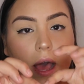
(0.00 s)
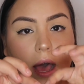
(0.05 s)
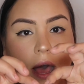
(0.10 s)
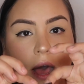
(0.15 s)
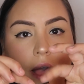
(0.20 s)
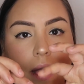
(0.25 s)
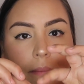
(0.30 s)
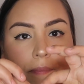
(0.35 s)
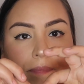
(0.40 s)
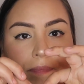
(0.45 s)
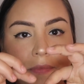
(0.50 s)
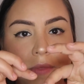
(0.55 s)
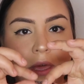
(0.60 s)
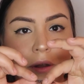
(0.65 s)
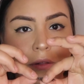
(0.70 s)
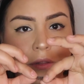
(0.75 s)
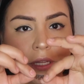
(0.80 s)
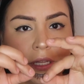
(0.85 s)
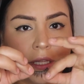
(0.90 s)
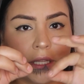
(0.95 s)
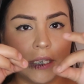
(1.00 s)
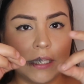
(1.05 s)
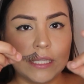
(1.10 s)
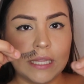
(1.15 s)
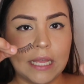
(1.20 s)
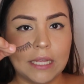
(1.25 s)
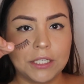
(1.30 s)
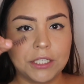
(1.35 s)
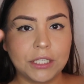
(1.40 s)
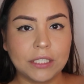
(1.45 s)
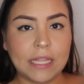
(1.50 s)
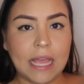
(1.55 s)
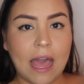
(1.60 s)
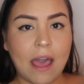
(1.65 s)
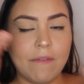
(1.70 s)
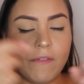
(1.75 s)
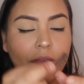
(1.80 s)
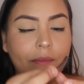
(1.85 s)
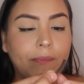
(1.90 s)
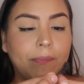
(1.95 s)
I don't think these lashes
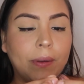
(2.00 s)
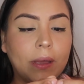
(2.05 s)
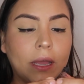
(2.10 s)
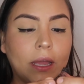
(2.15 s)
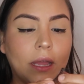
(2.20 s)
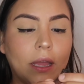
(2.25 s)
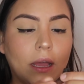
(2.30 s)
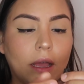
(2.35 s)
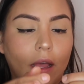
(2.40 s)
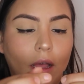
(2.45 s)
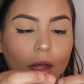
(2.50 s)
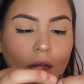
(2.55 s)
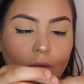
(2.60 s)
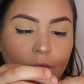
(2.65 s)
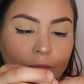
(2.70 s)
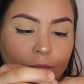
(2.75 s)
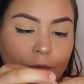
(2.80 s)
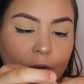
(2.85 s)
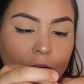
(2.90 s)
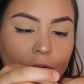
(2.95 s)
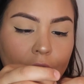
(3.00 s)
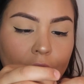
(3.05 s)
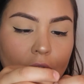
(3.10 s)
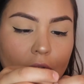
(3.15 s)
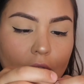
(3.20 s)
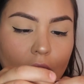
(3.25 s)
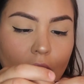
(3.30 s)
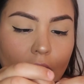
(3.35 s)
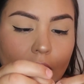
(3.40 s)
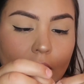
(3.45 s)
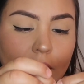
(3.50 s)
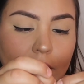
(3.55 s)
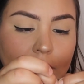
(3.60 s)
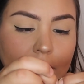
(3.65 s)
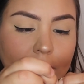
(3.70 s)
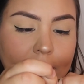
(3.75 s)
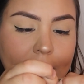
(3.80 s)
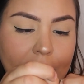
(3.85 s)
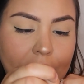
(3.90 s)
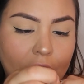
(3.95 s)
have it, but
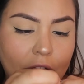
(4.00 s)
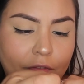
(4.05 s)
to take